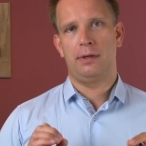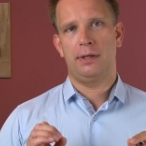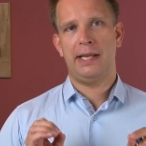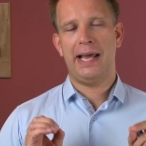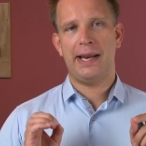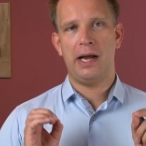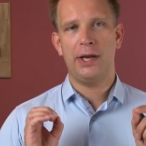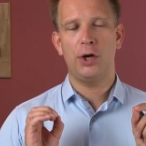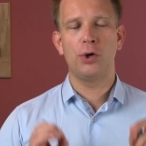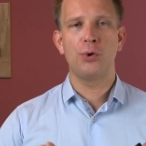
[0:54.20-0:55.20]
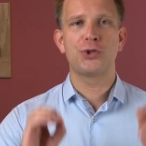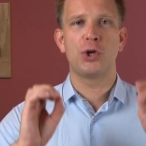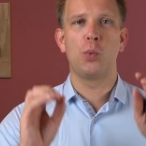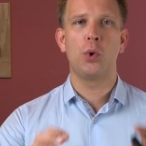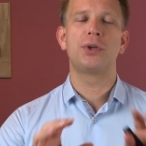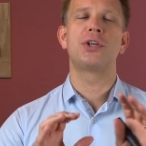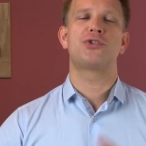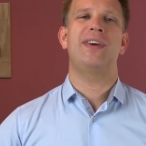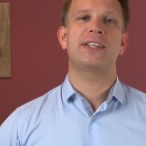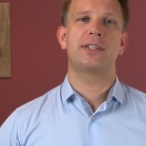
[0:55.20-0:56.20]
that I also want to
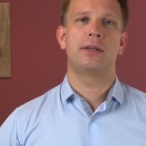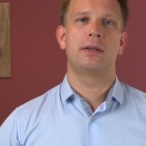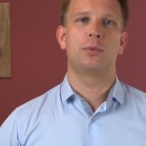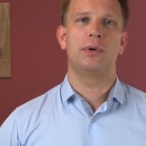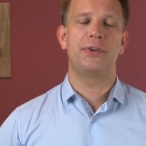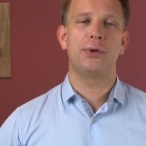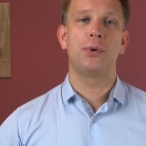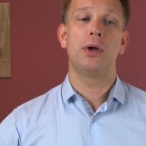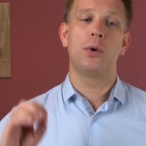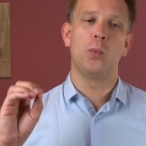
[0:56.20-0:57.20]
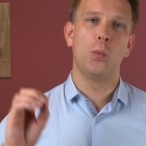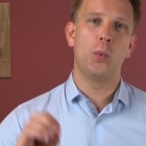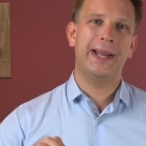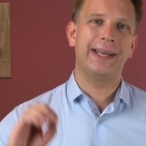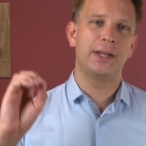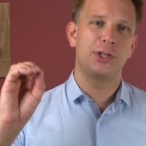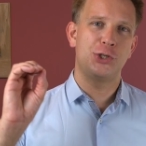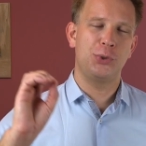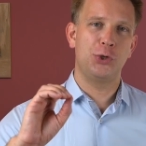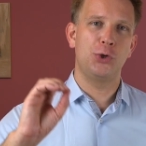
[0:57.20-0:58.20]
stress with you when
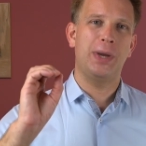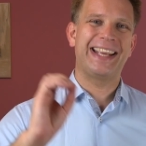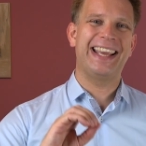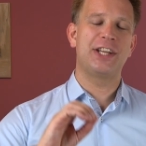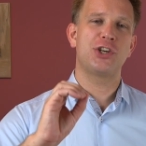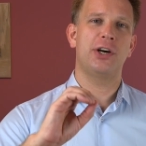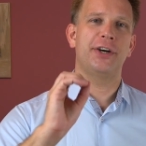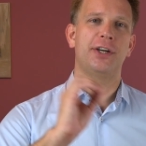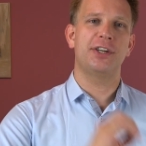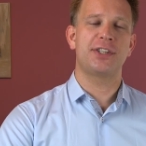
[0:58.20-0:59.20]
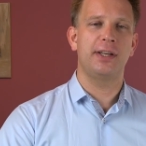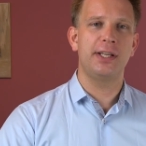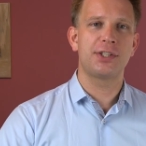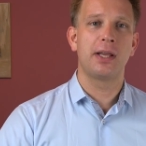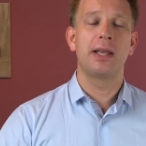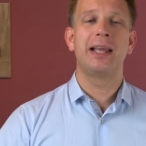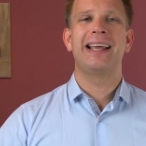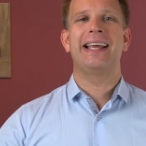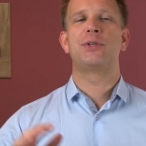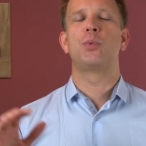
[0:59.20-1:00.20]
should you do a gauge R&R studies
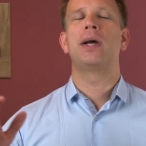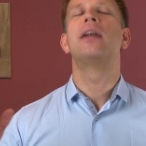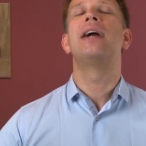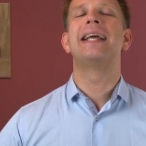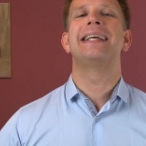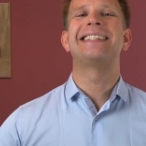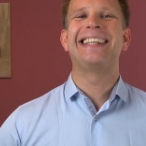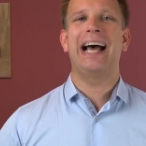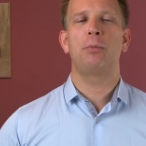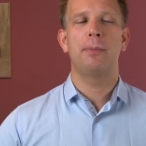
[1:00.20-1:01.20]
is when there is doubt